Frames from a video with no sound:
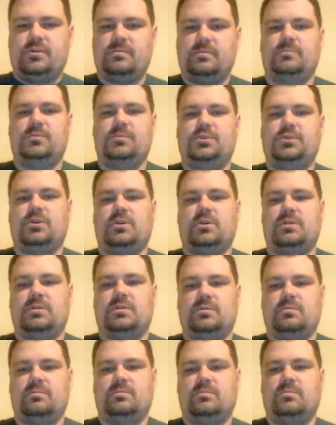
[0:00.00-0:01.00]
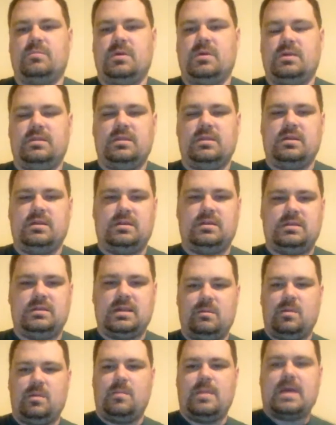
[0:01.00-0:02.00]
shirt, the Take
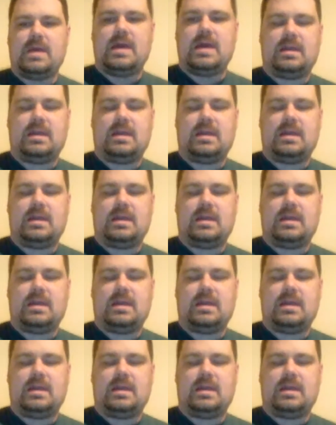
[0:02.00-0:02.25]
Me Back